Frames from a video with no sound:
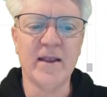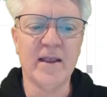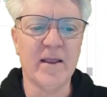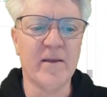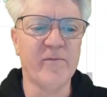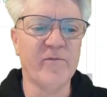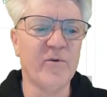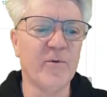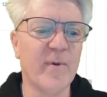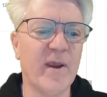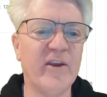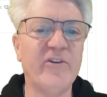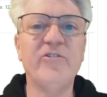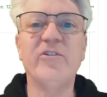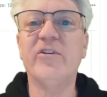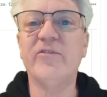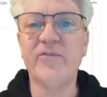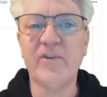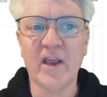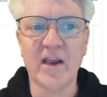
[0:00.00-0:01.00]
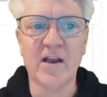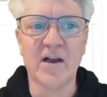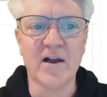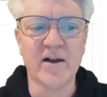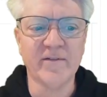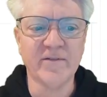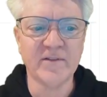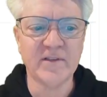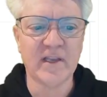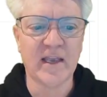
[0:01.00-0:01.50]
information of
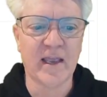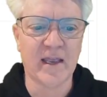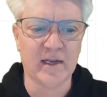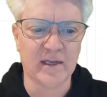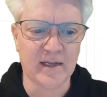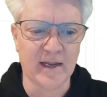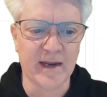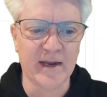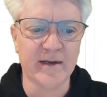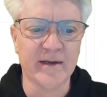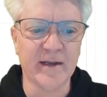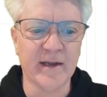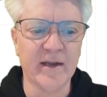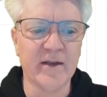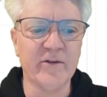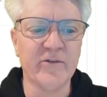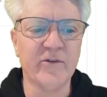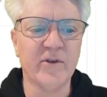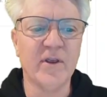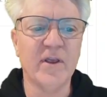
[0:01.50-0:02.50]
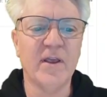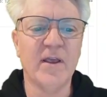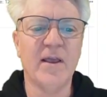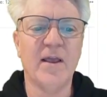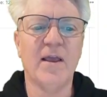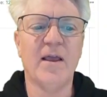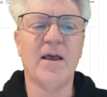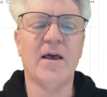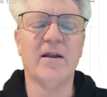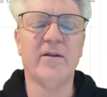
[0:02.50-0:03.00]
takeoffs and landings
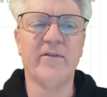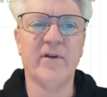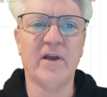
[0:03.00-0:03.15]
out of